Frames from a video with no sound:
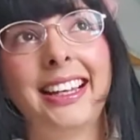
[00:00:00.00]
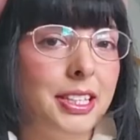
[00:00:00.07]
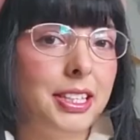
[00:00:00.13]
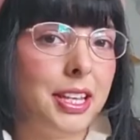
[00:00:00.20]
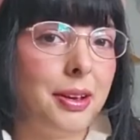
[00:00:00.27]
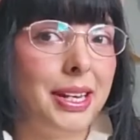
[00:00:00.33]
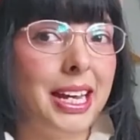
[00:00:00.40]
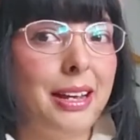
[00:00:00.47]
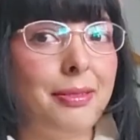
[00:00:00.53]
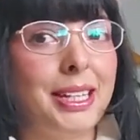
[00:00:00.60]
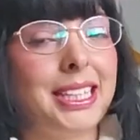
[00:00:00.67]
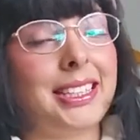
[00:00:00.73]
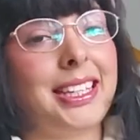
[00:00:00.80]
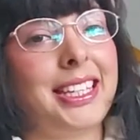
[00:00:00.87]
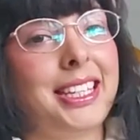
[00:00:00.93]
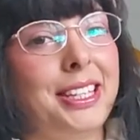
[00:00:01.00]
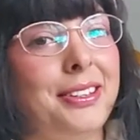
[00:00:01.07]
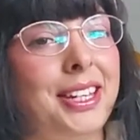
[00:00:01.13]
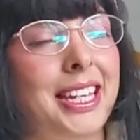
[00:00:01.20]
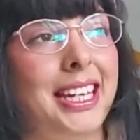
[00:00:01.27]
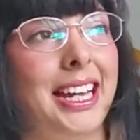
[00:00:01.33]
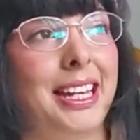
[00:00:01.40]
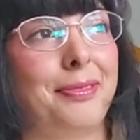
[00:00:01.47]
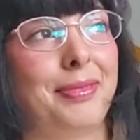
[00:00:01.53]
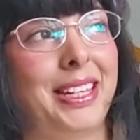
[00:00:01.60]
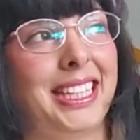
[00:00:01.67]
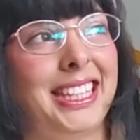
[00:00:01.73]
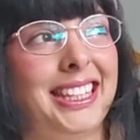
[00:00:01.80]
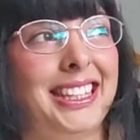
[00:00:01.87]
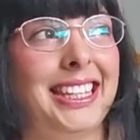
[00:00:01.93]
So when I was in uni, I
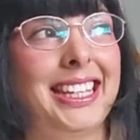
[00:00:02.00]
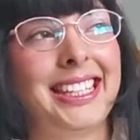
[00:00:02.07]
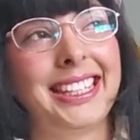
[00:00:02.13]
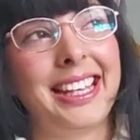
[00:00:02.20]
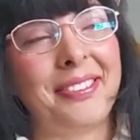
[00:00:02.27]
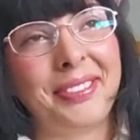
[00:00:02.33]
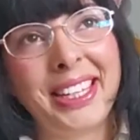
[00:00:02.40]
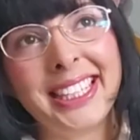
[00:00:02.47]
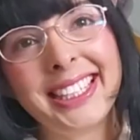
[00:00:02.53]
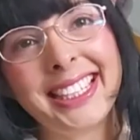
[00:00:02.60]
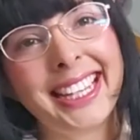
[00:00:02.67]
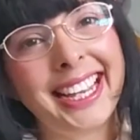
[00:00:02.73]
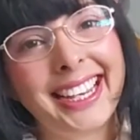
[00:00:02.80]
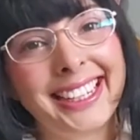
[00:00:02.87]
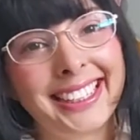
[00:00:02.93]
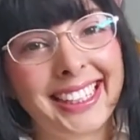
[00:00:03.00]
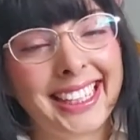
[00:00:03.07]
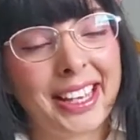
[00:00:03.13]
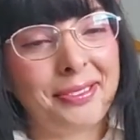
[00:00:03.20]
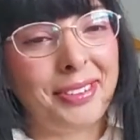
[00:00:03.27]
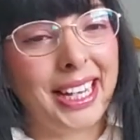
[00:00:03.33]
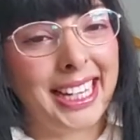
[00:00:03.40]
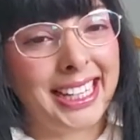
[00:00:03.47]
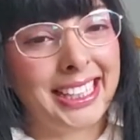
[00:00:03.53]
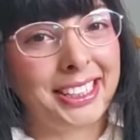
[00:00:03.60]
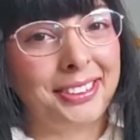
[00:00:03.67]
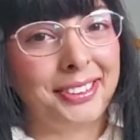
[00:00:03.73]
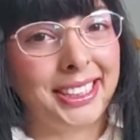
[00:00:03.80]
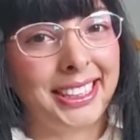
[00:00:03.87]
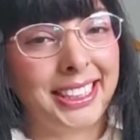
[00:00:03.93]
met this amazing girl that I'm lucky
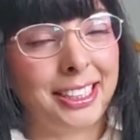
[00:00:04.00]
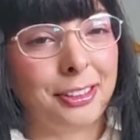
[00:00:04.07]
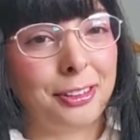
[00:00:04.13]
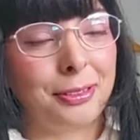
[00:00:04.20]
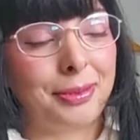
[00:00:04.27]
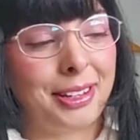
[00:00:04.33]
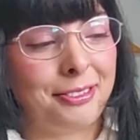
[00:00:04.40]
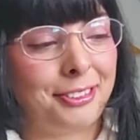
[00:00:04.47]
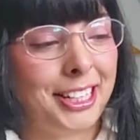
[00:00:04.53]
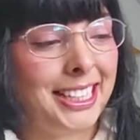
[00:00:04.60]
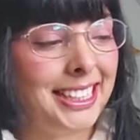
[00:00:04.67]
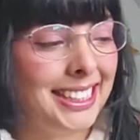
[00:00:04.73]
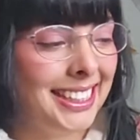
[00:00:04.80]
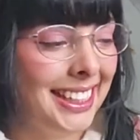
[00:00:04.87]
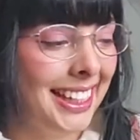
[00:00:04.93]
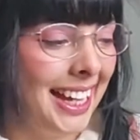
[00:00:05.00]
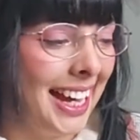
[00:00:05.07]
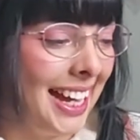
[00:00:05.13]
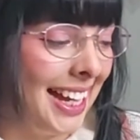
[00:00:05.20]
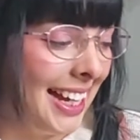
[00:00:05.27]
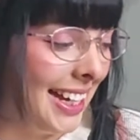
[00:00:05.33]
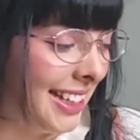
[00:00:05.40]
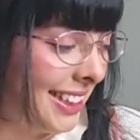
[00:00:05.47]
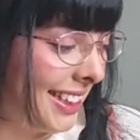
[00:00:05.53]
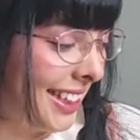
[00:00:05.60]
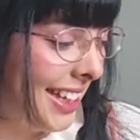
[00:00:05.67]
to still call my friend, and